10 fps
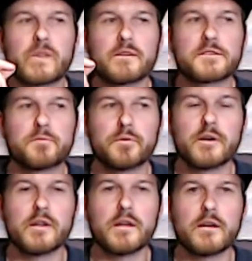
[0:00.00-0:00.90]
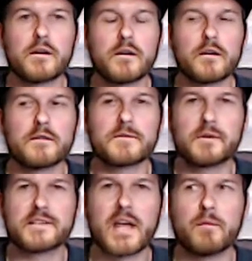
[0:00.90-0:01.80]
It's pretty
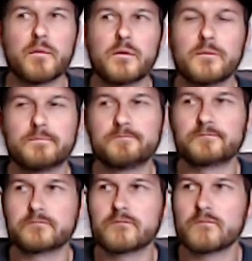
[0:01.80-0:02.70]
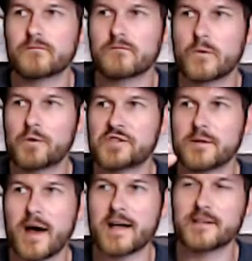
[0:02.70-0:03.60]
tameable once you
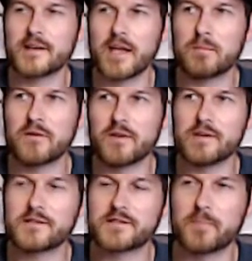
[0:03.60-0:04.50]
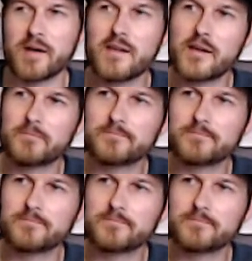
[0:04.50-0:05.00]
get past that ABV spike.